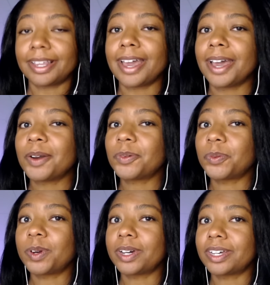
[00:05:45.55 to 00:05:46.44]
That
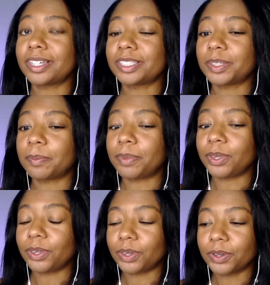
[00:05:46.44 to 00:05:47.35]
was
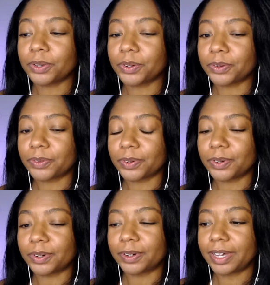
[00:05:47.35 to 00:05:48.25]

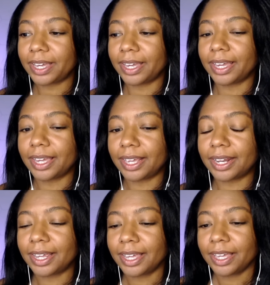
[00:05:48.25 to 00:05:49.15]
beautiful.
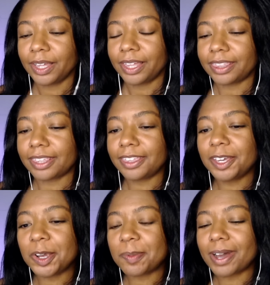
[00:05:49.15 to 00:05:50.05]
And the
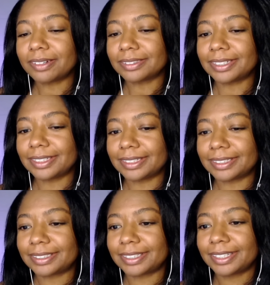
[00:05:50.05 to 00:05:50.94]
thing about
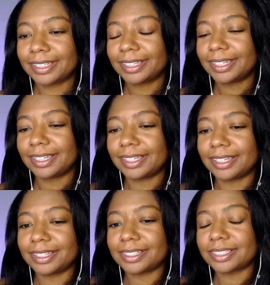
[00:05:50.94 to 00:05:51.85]
this
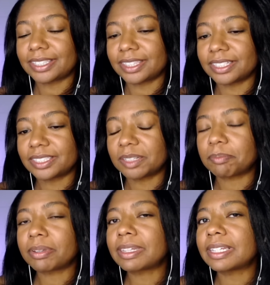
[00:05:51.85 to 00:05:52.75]
is the
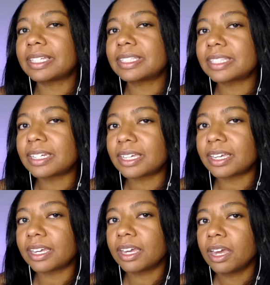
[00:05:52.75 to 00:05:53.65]

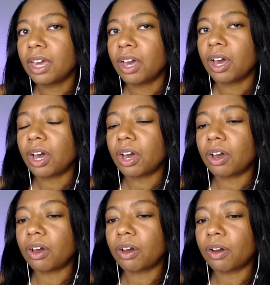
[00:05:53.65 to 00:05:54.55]
simplicity
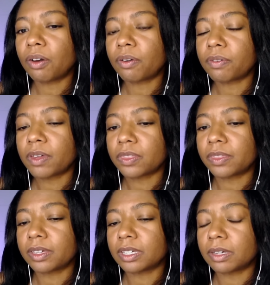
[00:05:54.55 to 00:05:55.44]
of
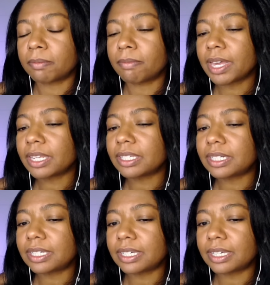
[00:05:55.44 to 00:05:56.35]
the
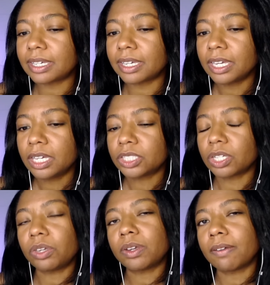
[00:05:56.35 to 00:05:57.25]
melody,
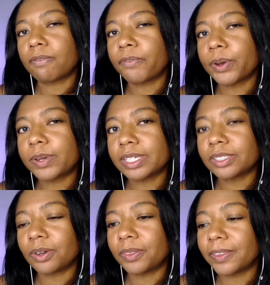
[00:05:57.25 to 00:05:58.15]
so you can
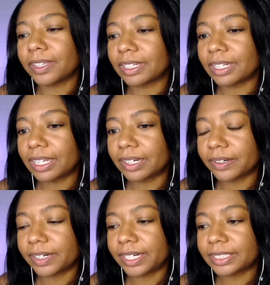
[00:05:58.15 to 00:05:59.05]
focus on the
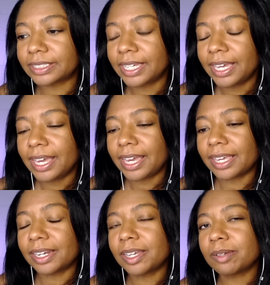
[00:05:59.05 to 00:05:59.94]
lyrics
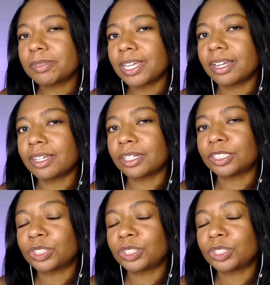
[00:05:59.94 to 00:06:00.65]
and him telling a